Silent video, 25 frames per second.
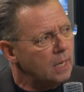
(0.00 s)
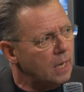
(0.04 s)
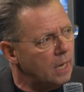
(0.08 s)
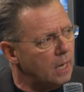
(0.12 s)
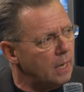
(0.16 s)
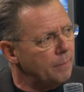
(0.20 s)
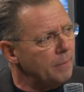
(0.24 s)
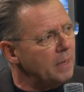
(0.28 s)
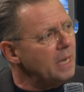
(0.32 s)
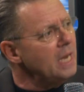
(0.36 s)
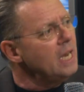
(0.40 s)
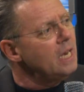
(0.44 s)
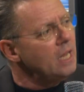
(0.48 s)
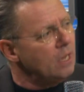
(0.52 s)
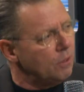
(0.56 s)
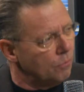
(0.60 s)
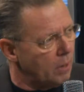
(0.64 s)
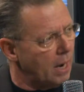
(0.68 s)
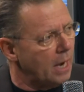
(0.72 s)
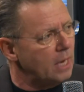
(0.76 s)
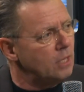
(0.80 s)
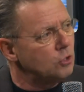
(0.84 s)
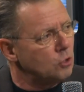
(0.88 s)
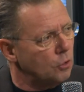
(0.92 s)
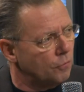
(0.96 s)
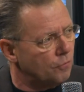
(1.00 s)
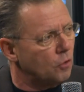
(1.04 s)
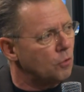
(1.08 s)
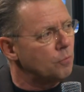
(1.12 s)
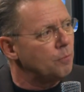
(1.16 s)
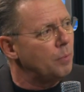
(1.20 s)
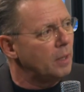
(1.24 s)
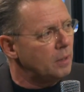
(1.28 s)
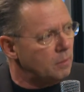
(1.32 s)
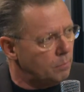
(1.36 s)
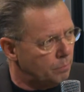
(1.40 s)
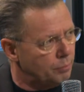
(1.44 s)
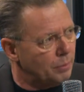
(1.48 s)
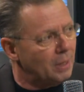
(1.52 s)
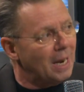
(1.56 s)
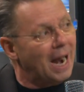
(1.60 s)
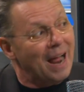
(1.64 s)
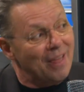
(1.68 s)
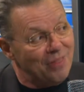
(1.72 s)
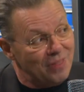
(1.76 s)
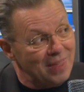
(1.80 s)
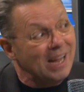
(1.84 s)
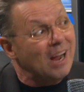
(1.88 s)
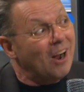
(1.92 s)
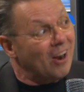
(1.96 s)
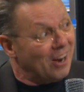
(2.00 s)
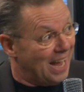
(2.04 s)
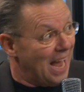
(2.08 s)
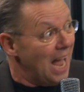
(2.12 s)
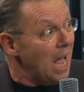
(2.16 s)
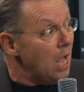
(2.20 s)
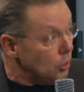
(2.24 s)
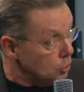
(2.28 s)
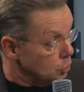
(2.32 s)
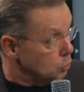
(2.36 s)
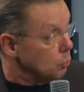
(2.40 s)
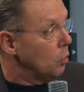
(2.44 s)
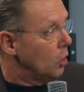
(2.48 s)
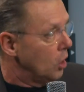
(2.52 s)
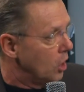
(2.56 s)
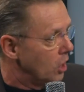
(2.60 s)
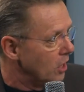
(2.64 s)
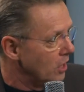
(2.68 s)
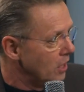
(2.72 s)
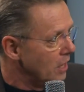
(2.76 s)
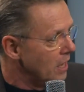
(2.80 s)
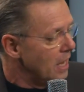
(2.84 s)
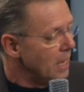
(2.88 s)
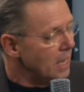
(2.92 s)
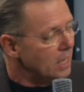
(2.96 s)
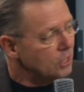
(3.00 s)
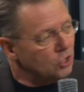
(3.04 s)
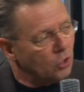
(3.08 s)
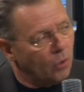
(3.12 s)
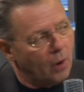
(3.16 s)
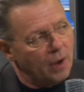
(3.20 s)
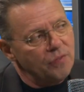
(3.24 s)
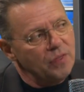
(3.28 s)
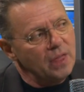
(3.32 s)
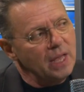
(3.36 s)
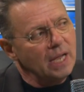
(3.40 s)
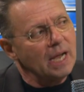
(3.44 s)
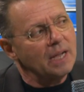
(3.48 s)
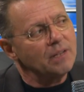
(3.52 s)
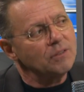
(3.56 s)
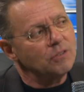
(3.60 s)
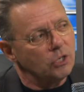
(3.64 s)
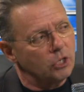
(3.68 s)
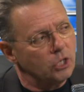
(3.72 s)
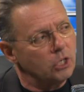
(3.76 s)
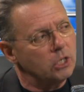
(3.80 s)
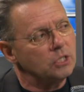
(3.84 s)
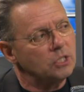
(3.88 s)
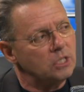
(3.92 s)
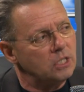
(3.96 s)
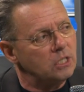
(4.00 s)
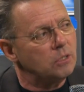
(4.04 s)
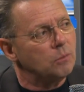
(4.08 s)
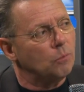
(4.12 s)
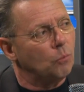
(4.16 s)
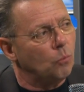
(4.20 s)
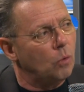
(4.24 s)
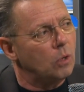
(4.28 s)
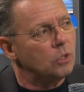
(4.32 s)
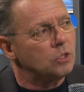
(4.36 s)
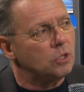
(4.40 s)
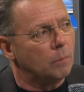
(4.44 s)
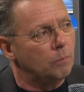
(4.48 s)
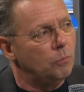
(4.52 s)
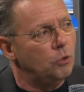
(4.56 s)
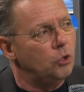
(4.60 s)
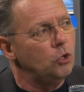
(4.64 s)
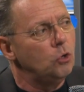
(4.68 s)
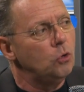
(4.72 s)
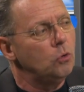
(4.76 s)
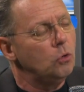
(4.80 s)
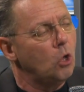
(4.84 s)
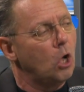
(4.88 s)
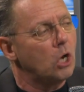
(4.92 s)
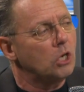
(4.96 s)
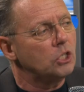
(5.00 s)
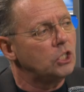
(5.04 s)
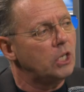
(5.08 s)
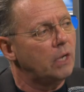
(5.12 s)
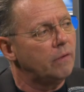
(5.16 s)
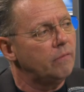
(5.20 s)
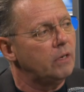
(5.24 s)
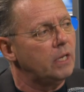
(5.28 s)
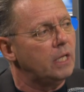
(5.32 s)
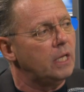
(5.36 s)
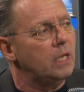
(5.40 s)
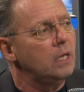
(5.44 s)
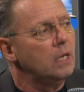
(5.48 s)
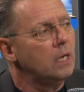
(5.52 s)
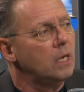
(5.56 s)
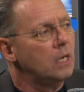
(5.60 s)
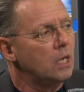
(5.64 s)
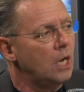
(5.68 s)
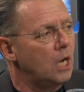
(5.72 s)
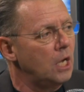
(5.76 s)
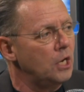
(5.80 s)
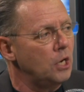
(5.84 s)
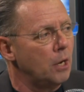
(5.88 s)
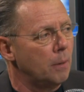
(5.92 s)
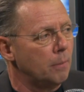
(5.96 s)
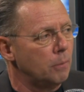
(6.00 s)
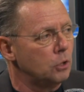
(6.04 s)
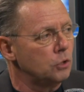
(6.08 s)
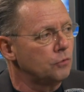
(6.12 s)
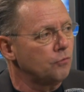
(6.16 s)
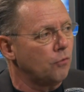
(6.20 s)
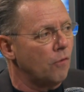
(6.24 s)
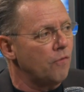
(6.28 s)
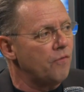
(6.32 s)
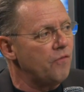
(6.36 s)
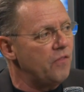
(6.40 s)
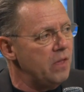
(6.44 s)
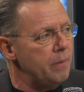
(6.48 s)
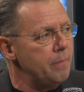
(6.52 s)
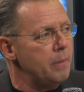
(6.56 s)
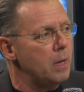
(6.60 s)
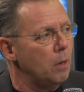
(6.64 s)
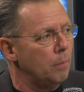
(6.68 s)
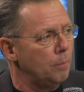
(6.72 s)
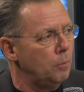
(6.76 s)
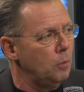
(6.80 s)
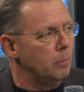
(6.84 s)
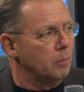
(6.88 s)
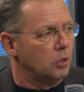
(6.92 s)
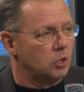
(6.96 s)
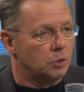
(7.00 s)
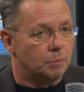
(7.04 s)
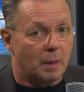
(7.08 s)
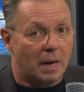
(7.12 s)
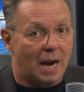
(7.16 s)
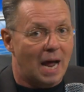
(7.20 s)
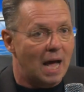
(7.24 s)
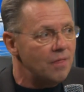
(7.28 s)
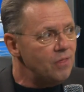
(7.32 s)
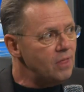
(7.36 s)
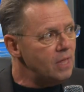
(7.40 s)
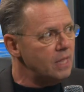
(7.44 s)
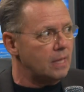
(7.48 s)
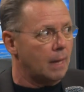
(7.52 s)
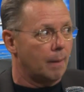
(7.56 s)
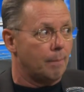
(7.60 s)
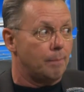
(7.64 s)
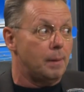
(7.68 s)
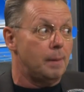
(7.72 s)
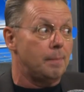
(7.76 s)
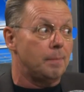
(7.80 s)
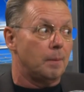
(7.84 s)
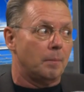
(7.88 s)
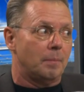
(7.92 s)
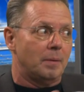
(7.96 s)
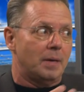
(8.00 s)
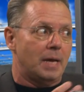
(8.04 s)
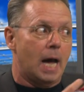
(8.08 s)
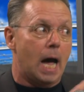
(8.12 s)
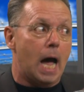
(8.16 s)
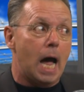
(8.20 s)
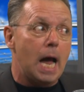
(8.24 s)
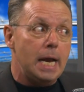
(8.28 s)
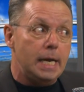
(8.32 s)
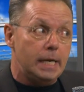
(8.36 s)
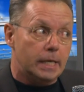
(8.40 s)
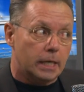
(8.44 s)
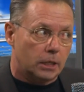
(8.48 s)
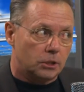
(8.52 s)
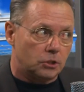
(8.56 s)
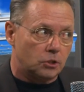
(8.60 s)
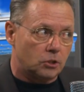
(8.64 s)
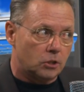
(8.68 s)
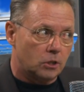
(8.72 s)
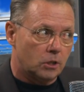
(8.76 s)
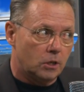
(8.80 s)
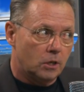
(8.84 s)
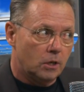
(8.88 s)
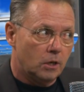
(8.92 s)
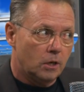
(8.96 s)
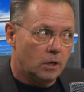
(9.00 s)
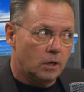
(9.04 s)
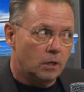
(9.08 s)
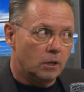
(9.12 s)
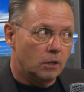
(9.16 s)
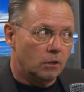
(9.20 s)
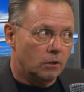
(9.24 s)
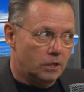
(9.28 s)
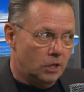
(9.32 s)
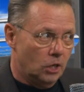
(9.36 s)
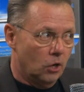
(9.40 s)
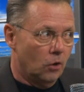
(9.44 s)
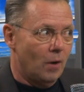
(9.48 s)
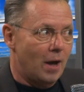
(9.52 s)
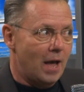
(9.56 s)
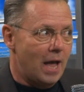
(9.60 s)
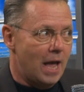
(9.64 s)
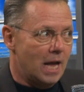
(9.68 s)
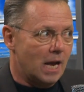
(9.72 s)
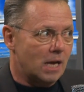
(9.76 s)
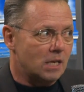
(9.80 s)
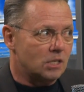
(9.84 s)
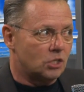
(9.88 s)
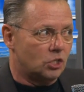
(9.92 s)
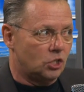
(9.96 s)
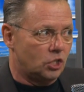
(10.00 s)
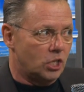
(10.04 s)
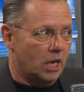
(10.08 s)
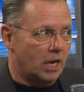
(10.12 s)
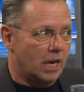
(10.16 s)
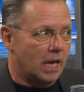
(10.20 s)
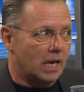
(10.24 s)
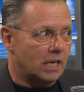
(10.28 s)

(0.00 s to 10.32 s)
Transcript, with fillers: um, eating right and so forth. But but I think our gals were. Mm -hmm. So I think I, so you're going to see some some new longevity uh, numbers for female boomers. But I think the people behind us, you know, X, Gen